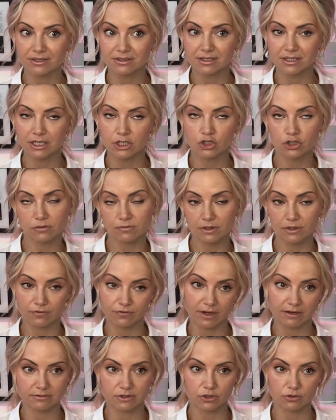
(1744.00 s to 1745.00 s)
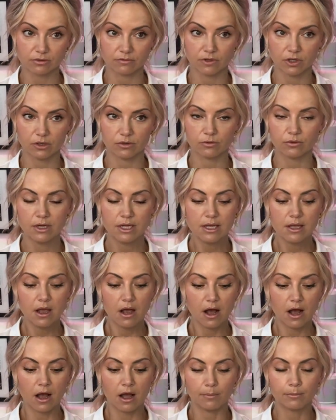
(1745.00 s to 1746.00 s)
as an agent with a five-star review.
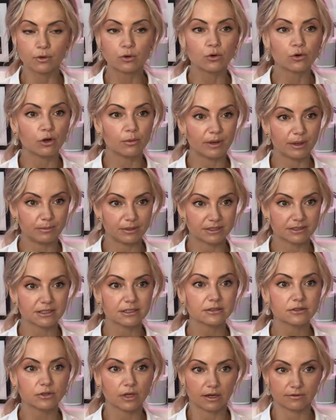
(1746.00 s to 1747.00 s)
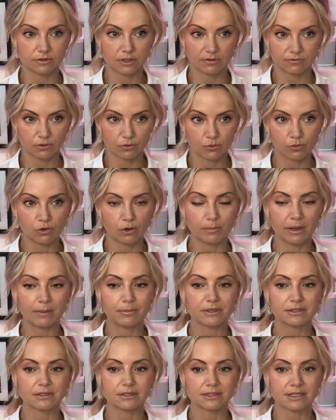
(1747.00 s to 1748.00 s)
Um, Google My Business. You have to have a Google My
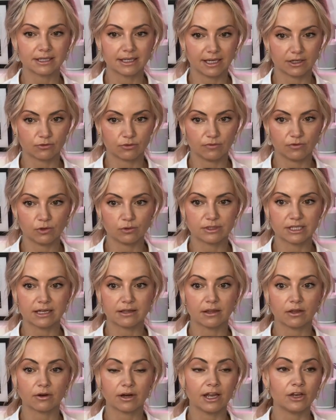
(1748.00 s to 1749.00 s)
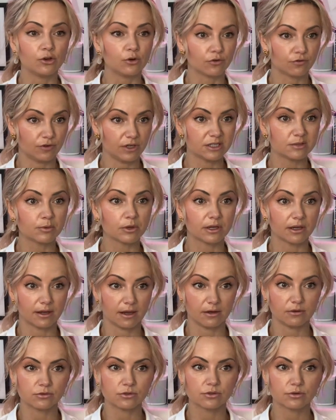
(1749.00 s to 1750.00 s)
Business and get reviews on there, and your Facebook
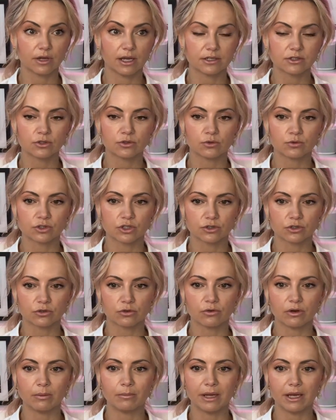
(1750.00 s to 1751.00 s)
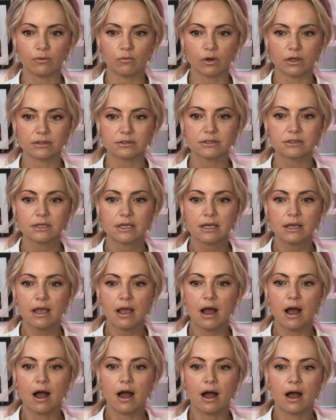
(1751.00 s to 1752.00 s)
account. Okay, so those are the three main ones.
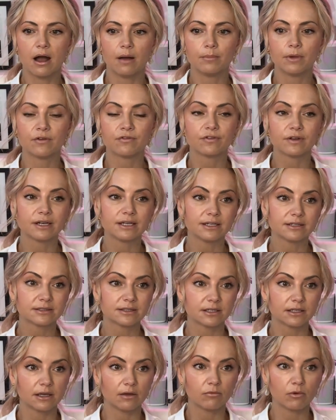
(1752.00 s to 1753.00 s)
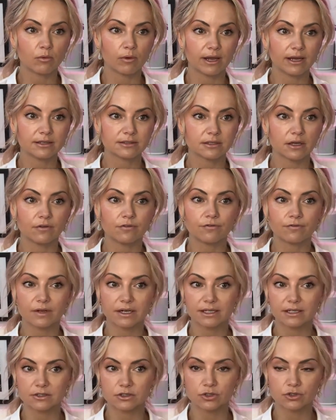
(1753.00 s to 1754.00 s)
Um, affiliates and giveaways.
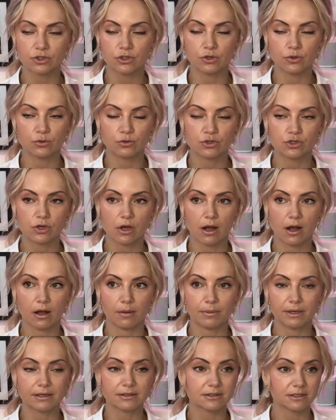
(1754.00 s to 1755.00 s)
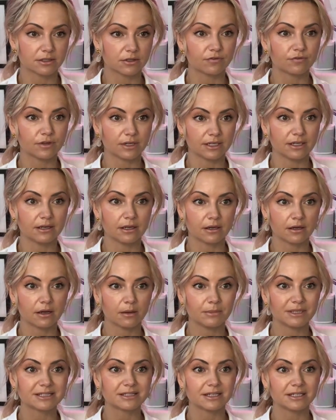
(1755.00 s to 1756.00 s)
Affiliates are huge uh, because it's affiliate
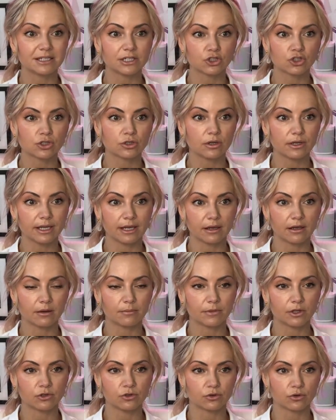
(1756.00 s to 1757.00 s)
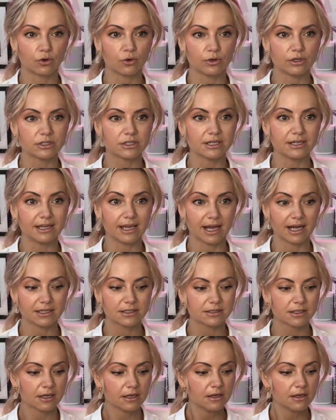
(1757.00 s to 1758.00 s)
income. It's additional income that you're going to
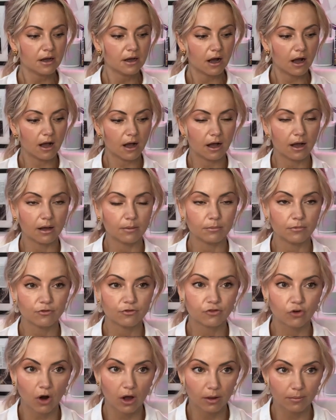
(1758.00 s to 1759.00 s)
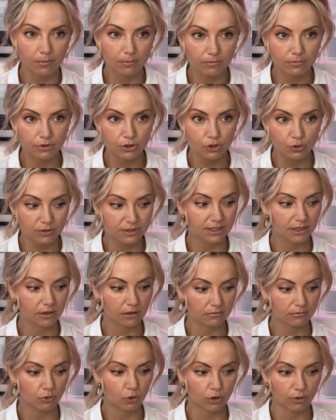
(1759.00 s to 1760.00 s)
get um, from using
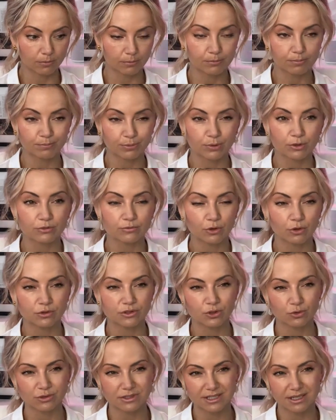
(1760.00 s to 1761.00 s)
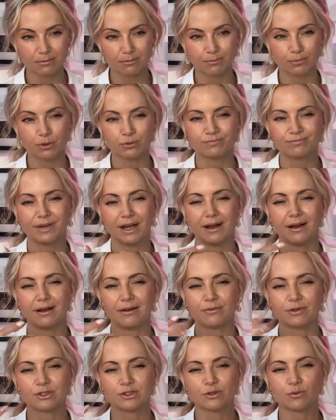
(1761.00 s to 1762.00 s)
or, or so said,
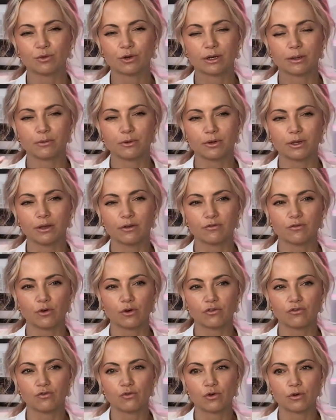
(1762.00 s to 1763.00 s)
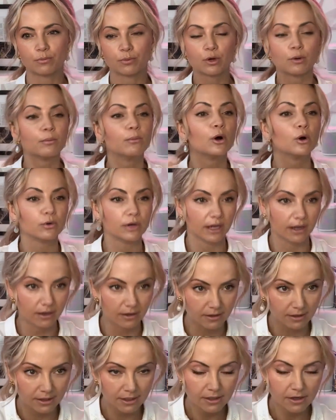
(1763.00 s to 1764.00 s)
uh, what's the word I'm looking for, for
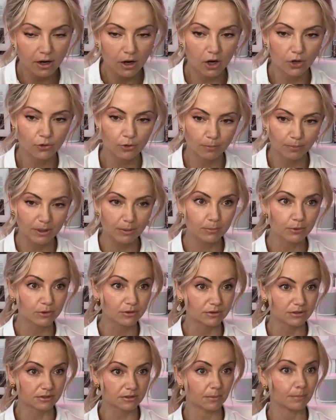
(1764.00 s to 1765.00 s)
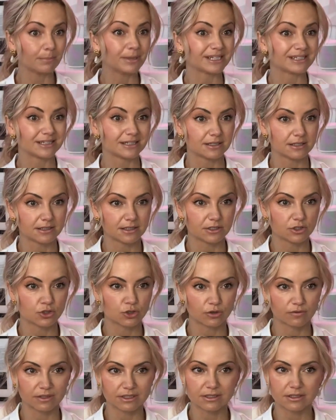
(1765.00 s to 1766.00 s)
promoting other people's businesses and
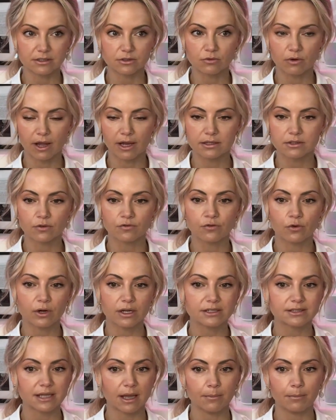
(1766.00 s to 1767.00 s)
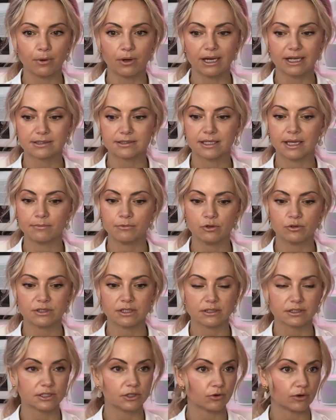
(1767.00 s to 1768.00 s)
services, right? So for example, let's say I'm
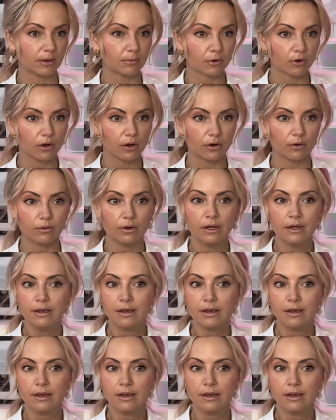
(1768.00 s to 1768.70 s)
using C R M Grow